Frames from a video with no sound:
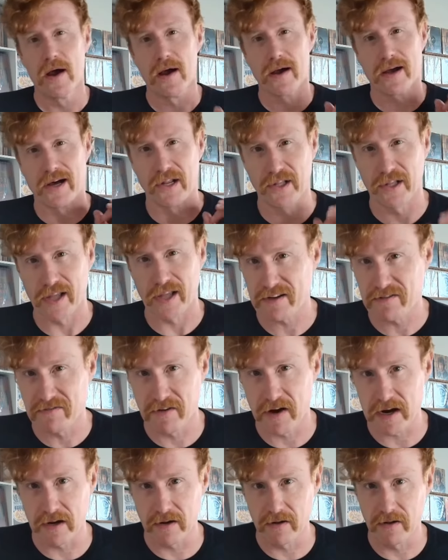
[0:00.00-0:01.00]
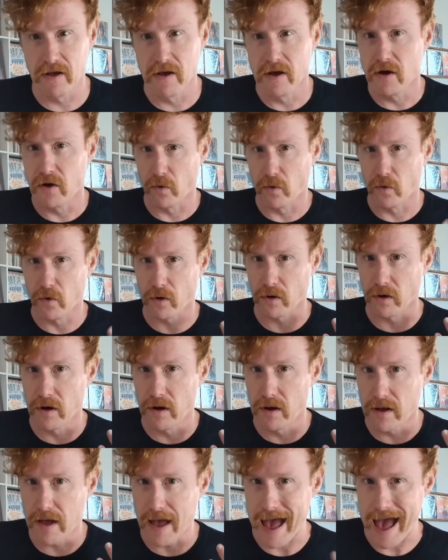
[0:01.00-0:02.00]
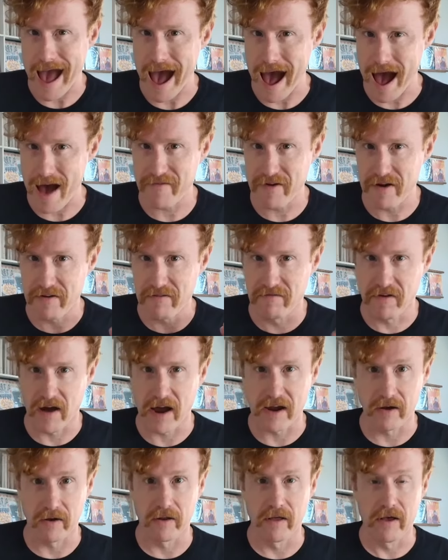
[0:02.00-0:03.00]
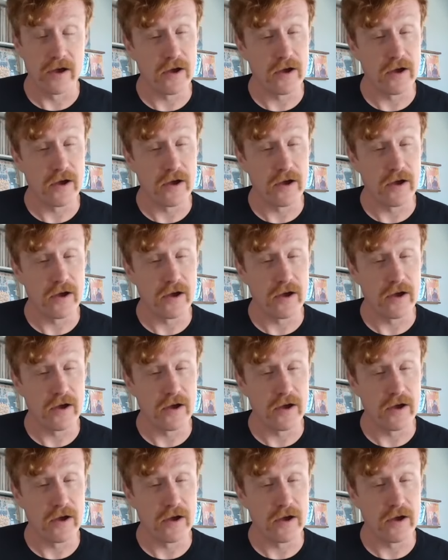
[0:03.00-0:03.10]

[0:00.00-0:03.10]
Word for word: collect vinyl or have vinyl